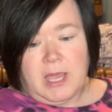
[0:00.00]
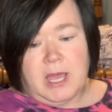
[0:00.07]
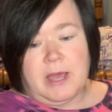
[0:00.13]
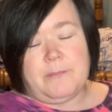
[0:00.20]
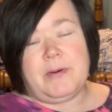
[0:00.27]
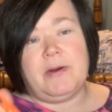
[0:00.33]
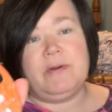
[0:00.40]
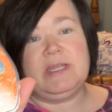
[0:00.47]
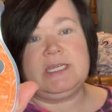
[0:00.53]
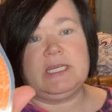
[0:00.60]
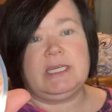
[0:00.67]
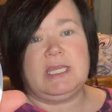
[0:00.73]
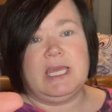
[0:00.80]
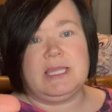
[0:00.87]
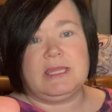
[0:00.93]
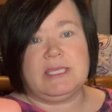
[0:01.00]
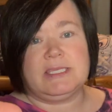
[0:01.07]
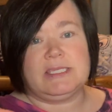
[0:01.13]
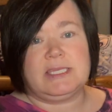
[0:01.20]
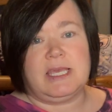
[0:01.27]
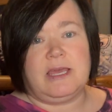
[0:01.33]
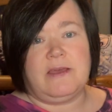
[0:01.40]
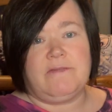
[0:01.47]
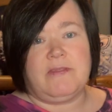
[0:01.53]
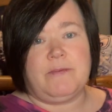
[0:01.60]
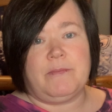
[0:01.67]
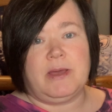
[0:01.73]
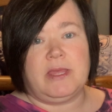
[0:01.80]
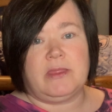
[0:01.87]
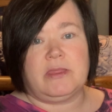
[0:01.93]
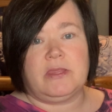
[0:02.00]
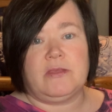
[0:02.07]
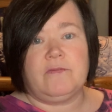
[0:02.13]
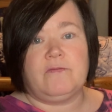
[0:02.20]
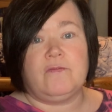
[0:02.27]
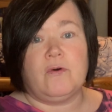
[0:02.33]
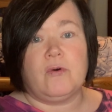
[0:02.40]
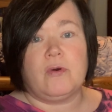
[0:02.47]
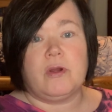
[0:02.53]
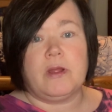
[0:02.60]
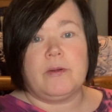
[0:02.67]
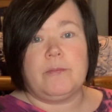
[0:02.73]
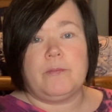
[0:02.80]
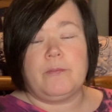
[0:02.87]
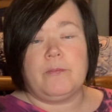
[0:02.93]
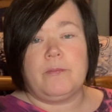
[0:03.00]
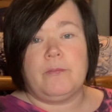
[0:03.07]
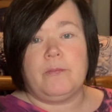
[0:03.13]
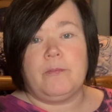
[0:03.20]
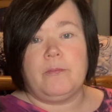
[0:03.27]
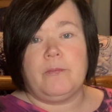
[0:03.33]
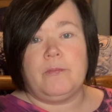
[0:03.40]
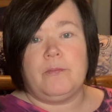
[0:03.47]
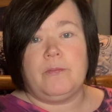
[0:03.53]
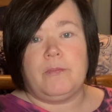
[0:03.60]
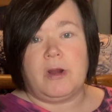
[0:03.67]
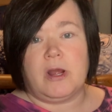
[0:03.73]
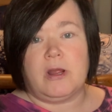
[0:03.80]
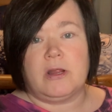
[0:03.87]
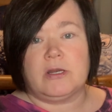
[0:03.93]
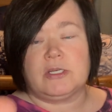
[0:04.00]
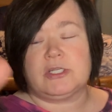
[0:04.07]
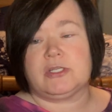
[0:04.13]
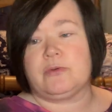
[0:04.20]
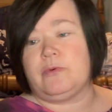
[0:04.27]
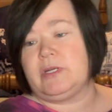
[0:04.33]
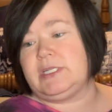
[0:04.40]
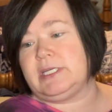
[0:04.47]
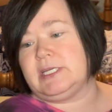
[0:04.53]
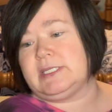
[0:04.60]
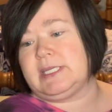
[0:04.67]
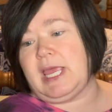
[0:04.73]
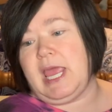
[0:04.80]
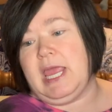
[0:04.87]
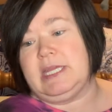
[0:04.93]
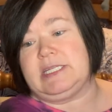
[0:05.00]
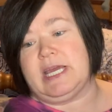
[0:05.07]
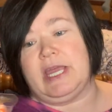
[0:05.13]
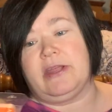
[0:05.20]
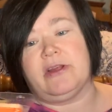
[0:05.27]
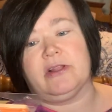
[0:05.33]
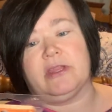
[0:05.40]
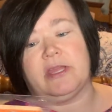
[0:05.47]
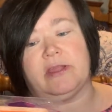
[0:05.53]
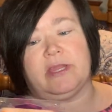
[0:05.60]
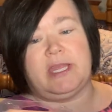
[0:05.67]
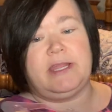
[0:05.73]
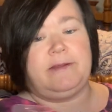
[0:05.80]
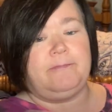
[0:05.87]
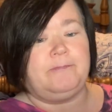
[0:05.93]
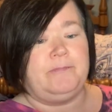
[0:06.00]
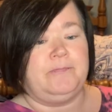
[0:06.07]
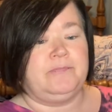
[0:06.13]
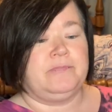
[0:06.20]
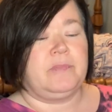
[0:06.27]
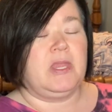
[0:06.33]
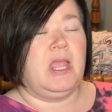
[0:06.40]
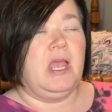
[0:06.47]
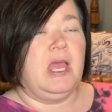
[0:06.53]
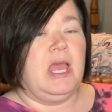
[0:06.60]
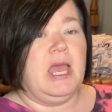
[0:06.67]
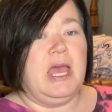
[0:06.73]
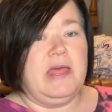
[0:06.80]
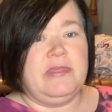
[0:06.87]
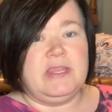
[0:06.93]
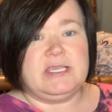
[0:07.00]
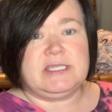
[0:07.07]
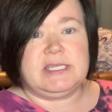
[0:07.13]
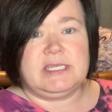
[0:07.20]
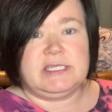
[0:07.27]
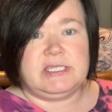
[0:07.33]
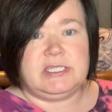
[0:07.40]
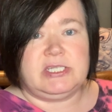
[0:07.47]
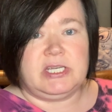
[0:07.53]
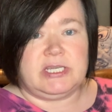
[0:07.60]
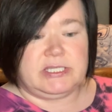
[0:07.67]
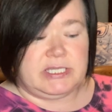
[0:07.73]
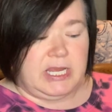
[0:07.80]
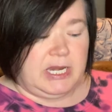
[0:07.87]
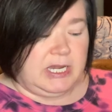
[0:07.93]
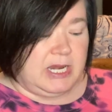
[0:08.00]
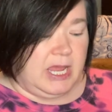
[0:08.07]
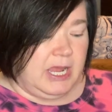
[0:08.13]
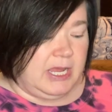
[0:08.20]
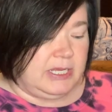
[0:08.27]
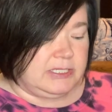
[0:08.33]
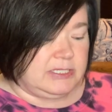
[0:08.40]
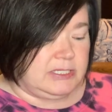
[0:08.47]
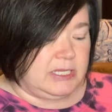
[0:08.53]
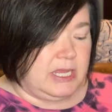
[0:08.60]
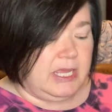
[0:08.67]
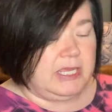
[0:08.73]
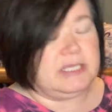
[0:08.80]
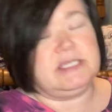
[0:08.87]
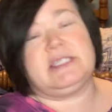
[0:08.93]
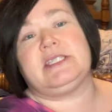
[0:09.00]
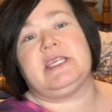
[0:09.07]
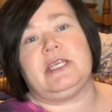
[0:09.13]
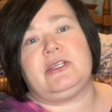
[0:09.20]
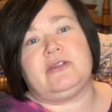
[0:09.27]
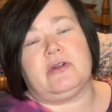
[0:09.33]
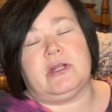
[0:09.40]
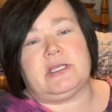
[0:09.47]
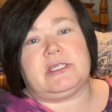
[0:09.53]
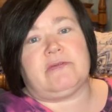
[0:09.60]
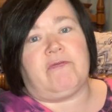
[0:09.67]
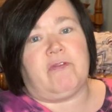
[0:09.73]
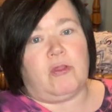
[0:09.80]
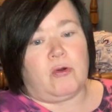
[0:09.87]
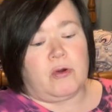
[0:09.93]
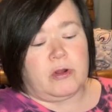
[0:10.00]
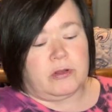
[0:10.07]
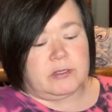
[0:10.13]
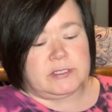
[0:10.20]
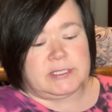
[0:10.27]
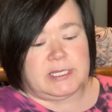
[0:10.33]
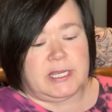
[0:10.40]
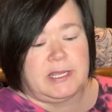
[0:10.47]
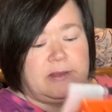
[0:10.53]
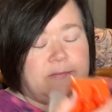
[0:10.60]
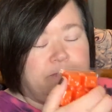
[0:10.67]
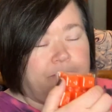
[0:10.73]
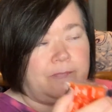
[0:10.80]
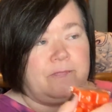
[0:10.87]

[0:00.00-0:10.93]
Uh, but we did get the scent of the month for March, which is Hey Tiger Lily. And this is just a nice, like, citrus floral scent.